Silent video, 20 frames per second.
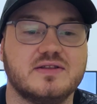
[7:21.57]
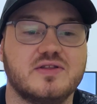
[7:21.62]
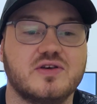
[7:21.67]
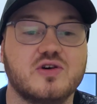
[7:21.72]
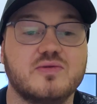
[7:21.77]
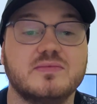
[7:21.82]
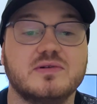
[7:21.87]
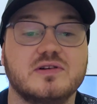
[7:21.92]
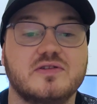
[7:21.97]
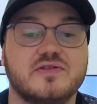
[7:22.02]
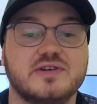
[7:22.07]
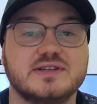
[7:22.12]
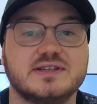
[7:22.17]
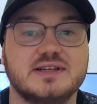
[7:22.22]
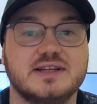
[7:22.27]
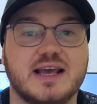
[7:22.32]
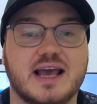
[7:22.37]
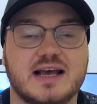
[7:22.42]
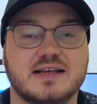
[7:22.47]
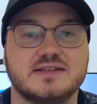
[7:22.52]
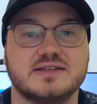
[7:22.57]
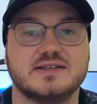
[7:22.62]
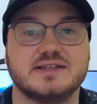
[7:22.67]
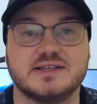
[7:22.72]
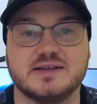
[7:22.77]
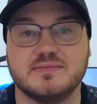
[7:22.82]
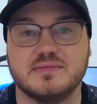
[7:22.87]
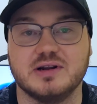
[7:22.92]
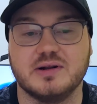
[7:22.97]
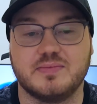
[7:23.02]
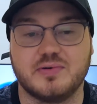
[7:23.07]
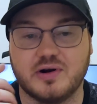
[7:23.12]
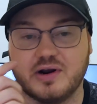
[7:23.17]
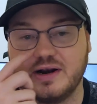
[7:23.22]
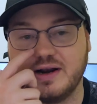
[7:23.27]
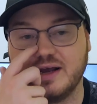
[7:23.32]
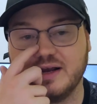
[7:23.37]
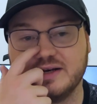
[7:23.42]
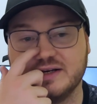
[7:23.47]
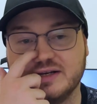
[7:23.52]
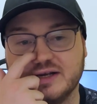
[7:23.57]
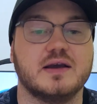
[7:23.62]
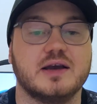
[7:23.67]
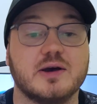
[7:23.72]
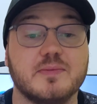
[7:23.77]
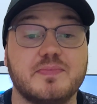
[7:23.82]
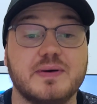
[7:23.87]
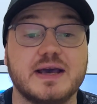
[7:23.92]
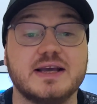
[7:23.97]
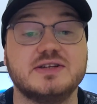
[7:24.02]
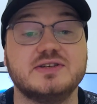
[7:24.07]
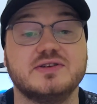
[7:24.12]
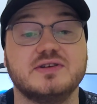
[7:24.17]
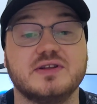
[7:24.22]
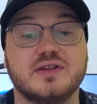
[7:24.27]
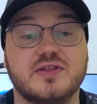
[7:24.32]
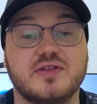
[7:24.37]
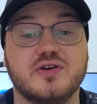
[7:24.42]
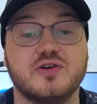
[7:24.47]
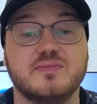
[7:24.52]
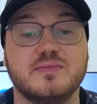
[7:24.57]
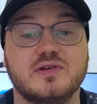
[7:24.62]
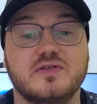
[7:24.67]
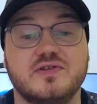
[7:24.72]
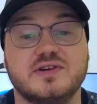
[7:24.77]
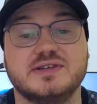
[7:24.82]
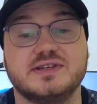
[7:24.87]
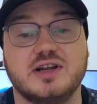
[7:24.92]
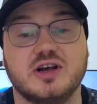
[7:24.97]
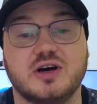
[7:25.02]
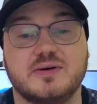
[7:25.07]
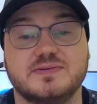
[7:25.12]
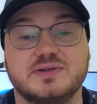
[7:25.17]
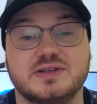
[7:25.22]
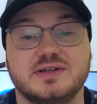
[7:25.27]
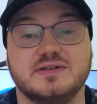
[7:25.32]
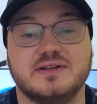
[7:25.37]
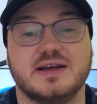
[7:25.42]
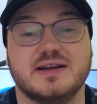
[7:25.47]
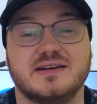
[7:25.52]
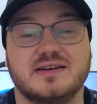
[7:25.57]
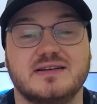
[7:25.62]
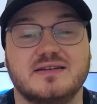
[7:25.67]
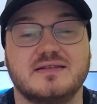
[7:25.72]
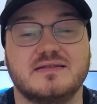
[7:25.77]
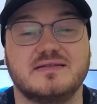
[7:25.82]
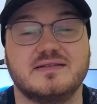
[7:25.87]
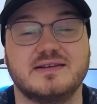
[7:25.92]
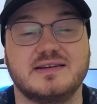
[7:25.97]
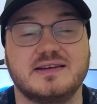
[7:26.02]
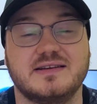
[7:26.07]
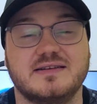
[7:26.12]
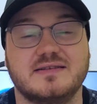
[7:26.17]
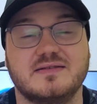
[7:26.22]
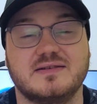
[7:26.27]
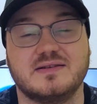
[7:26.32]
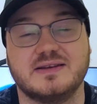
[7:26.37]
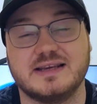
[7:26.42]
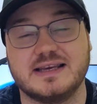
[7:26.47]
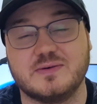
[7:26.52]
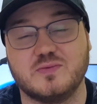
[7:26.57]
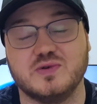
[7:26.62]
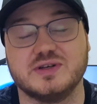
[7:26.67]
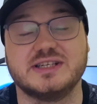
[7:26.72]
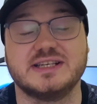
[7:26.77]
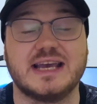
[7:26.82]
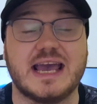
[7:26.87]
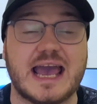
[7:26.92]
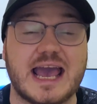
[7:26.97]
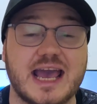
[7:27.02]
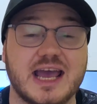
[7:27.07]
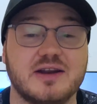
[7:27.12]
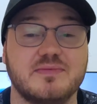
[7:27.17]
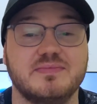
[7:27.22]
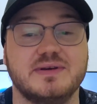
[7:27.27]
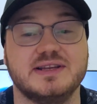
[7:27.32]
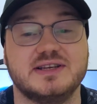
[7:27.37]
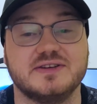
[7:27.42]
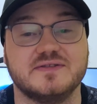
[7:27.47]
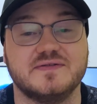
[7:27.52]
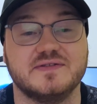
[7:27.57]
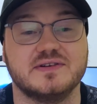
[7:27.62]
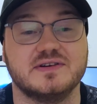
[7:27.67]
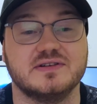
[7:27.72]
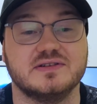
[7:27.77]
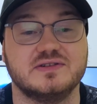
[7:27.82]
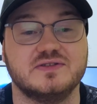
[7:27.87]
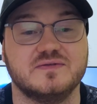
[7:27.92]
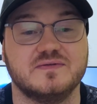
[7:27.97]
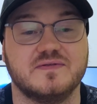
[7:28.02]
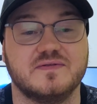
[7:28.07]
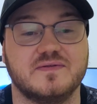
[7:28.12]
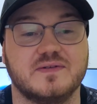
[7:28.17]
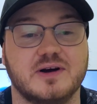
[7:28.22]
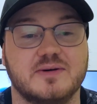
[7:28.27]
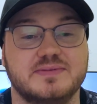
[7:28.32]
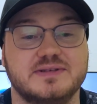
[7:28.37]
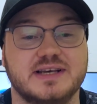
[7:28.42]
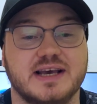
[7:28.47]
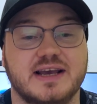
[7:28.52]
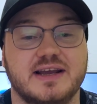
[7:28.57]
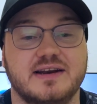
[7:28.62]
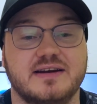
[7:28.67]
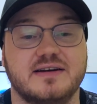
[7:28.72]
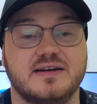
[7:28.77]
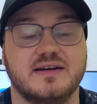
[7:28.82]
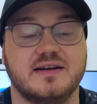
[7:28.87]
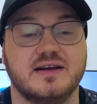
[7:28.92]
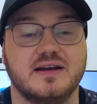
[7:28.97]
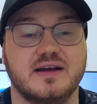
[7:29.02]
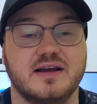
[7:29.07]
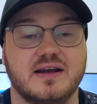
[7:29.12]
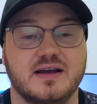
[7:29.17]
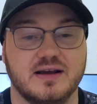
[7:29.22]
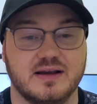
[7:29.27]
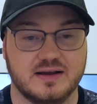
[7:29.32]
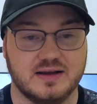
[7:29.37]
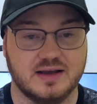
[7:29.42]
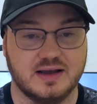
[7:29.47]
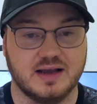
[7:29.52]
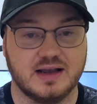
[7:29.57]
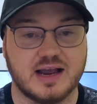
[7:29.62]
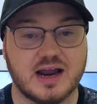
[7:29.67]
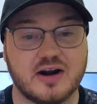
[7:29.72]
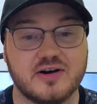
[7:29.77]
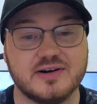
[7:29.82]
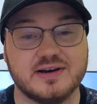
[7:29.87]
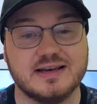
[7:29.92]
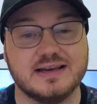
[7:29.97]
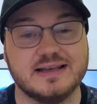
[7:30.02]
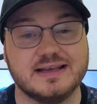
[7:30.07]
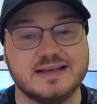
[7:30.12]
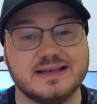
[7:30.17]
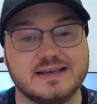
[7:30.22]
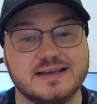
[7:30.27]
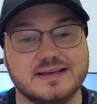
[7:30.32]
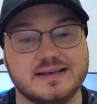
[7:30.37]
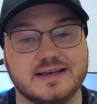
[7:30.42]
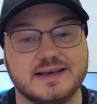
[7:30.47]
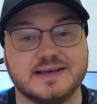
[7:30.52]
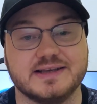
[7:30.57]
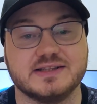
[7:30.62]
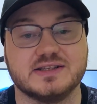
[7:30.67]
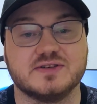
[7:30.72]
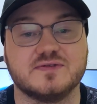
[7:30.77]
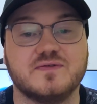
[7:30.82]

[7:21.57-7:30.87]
Thermal Grizzly has a similar product. Compared to the Thermal Grizzly option, that which can be difficult to obtain. Currently, it's